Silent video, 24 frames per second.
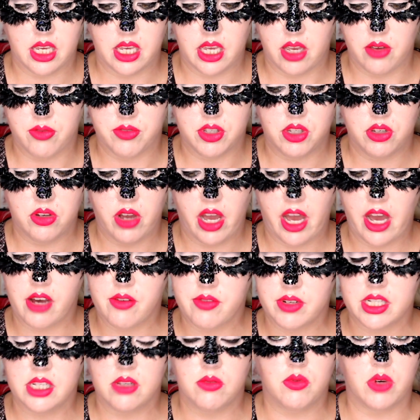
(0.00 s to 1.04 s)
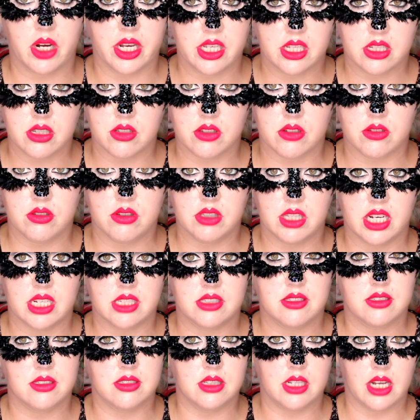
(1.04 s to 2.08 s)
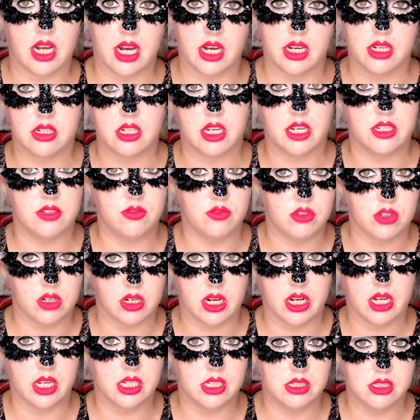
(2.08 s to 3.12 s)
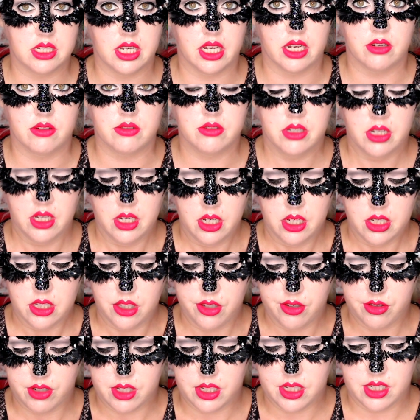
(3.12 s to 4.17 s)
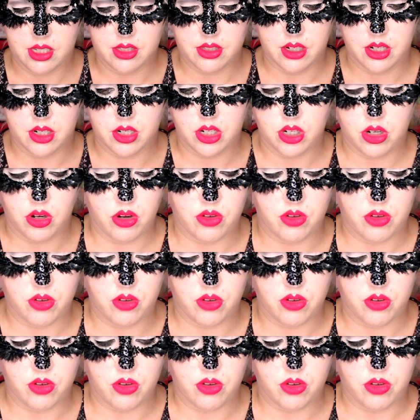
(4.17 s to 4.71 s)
If you have any white glue that's not kind of drying down, you can either go